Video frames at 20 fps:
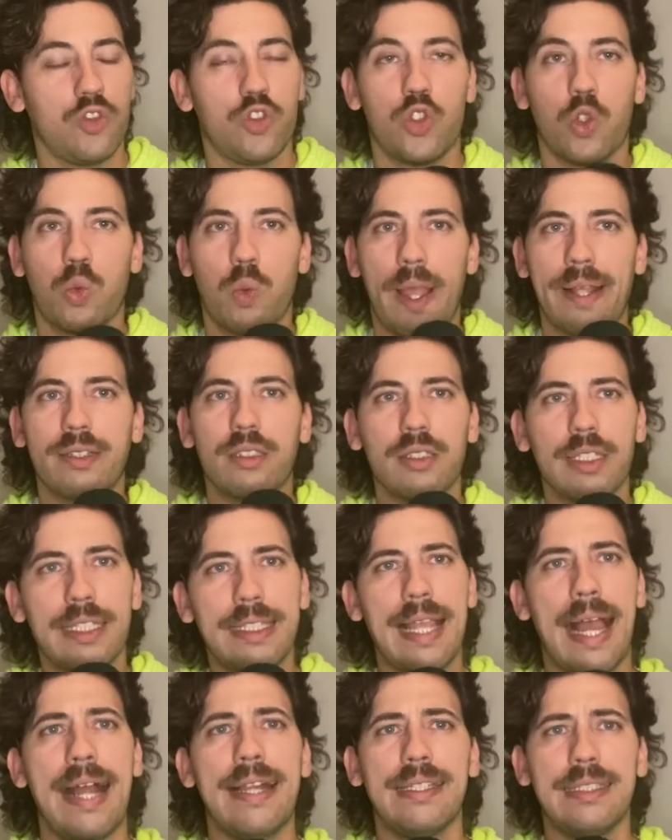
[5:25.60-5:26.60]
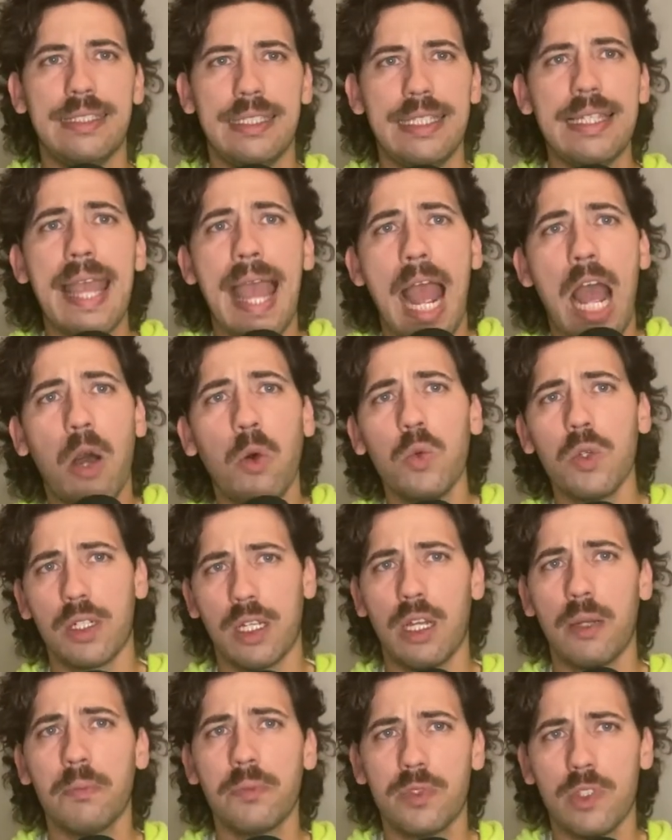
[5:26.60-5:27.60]
directly guided the
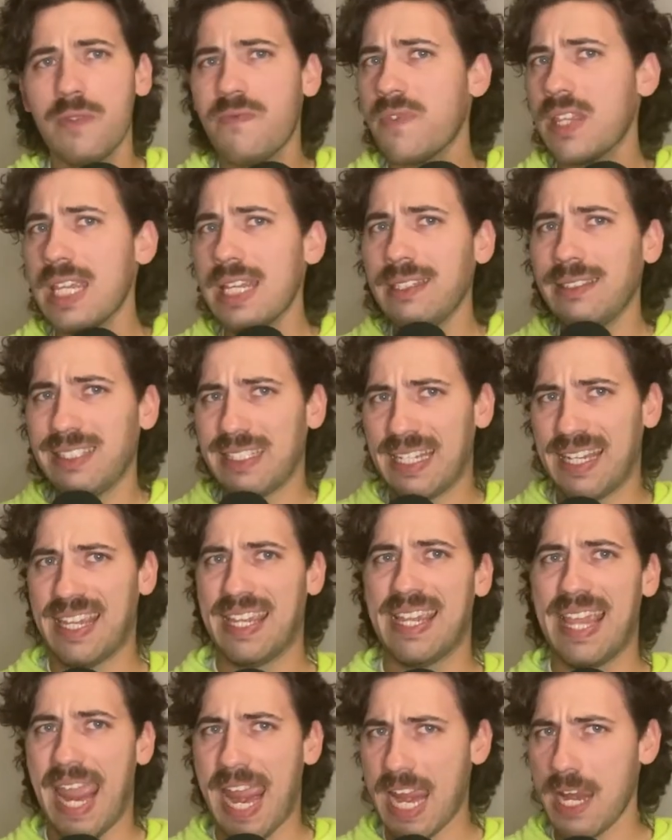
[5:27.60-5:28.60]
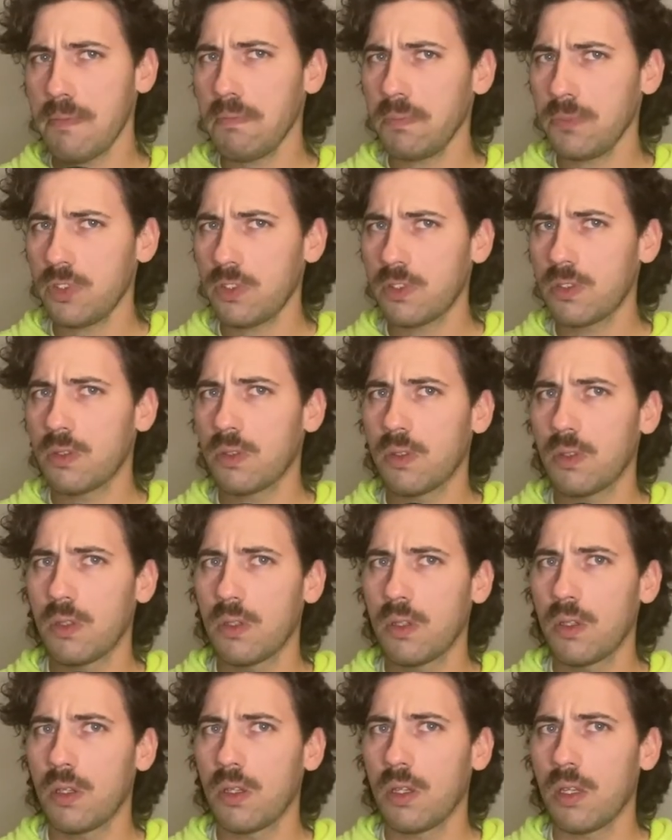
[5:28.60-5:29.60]
outcomes of these games
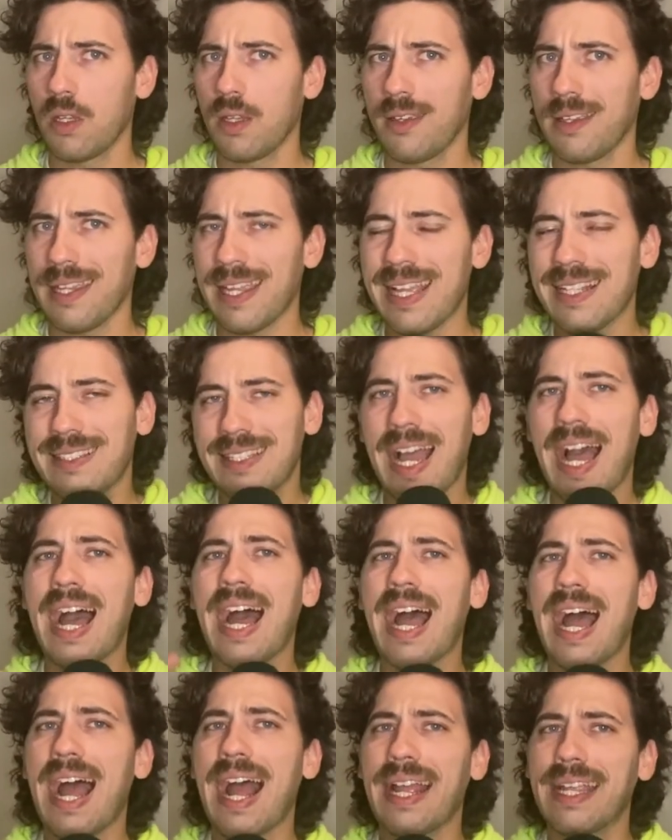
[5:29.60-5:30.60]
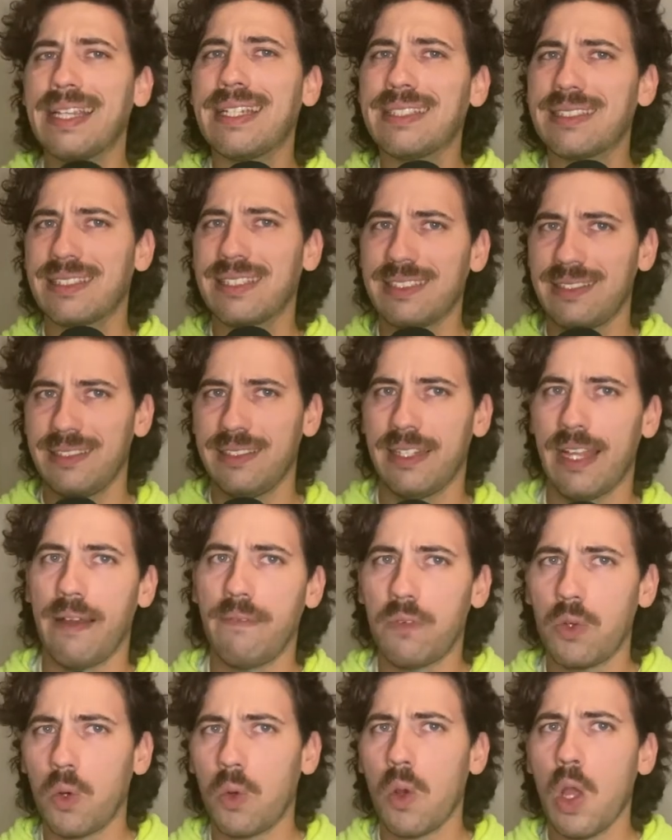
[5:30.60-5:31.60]
at the highest
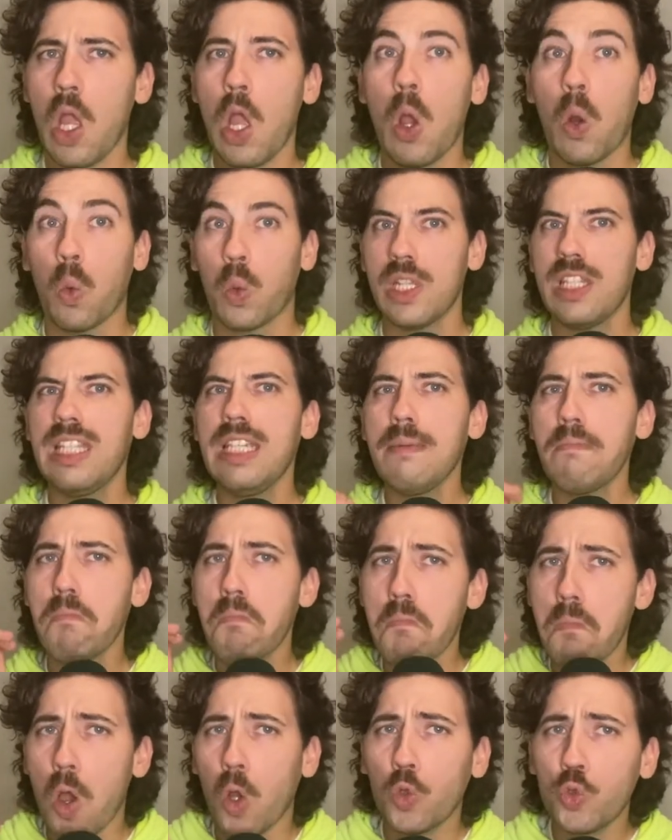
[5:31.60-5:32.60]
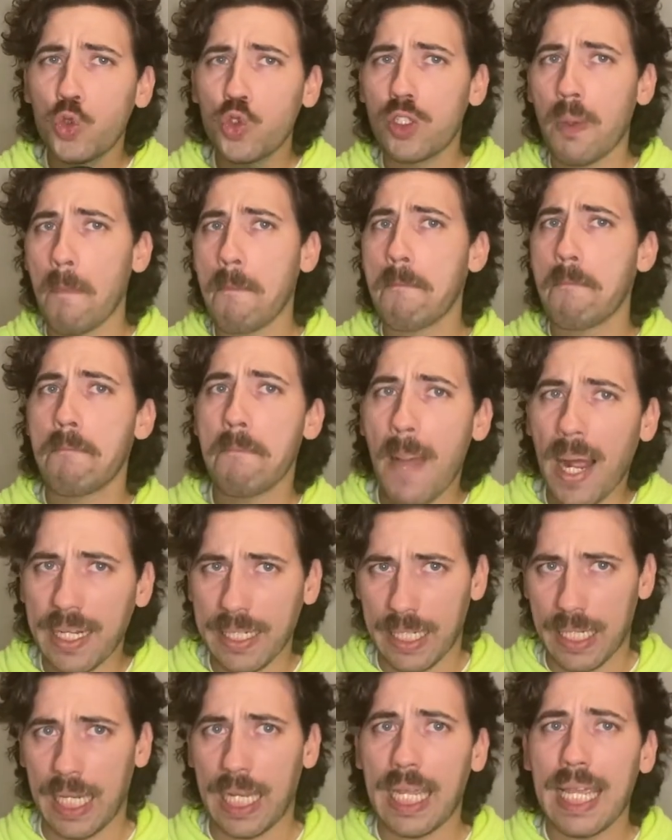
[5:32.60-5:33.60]
level, where the most
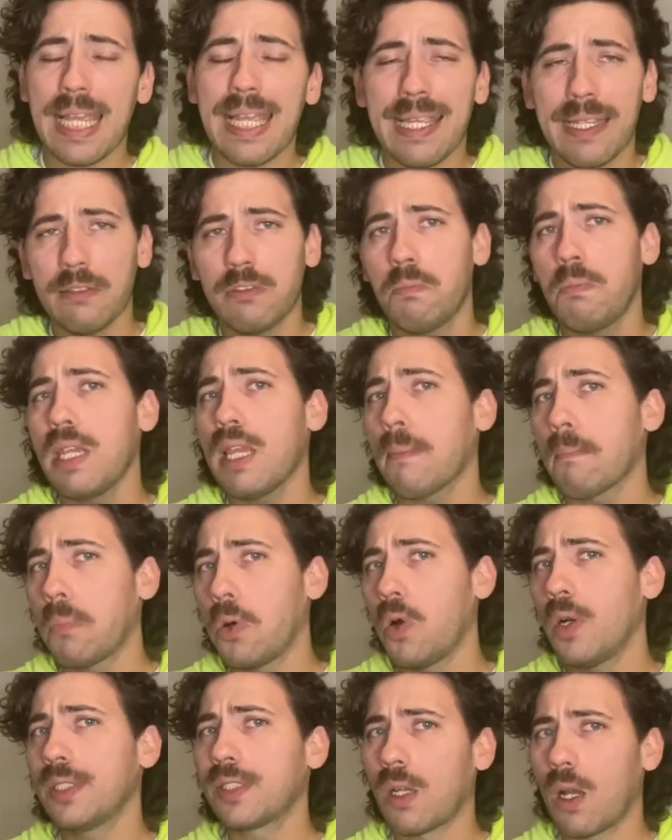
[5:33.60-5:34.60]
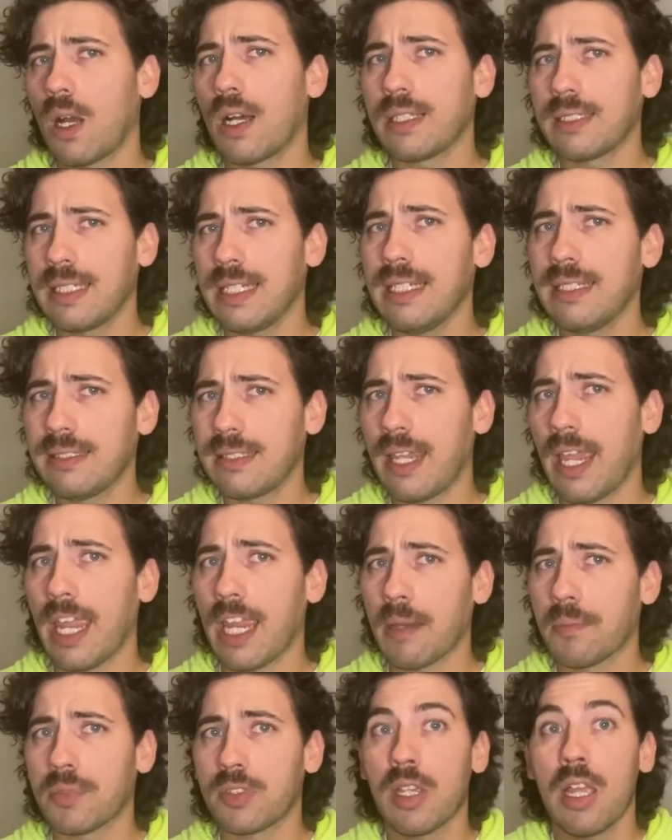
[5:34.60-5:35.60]
money is being put on these
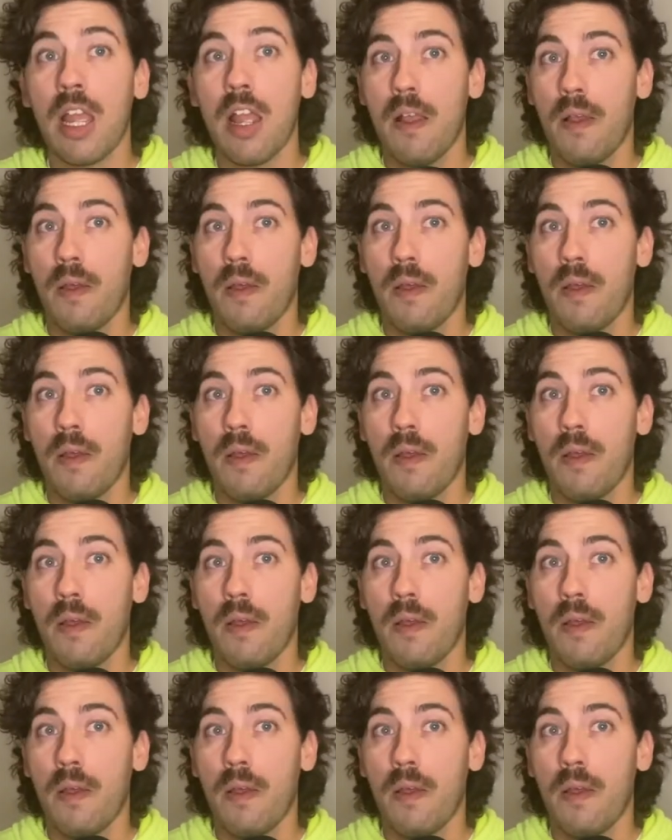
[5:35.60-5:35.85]
games,